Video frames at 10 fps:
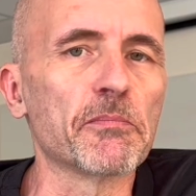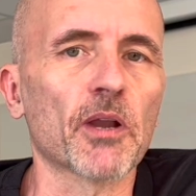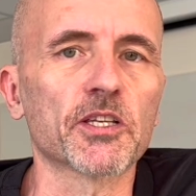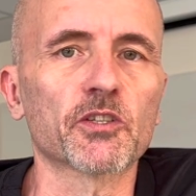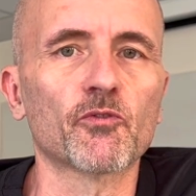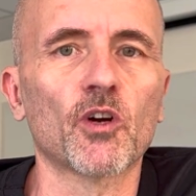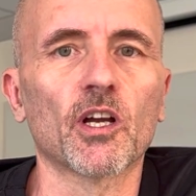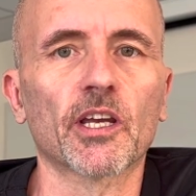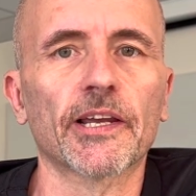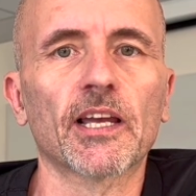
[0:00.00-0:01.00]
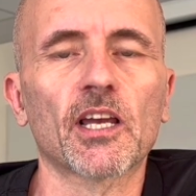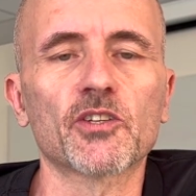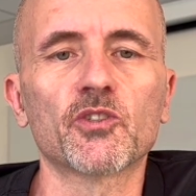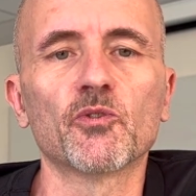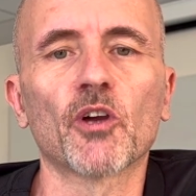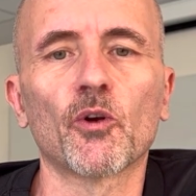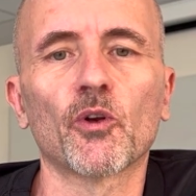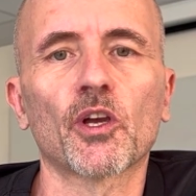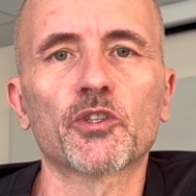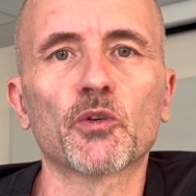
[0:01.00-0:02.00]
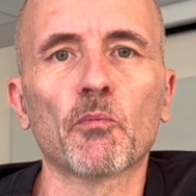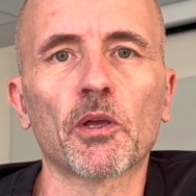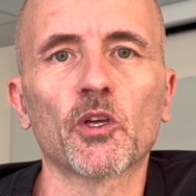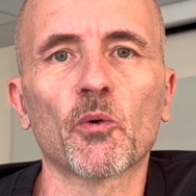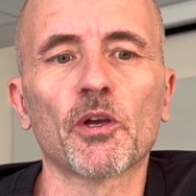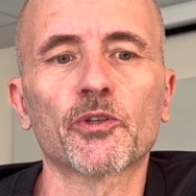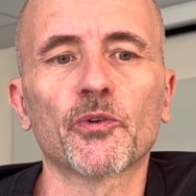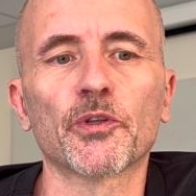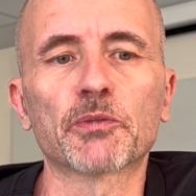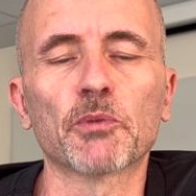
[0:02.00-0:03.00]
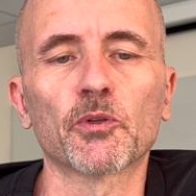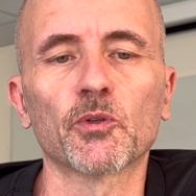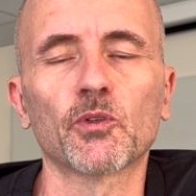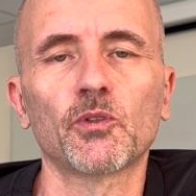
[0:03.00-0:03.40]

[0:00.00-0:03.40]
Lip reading: place of work as you make your way through this module.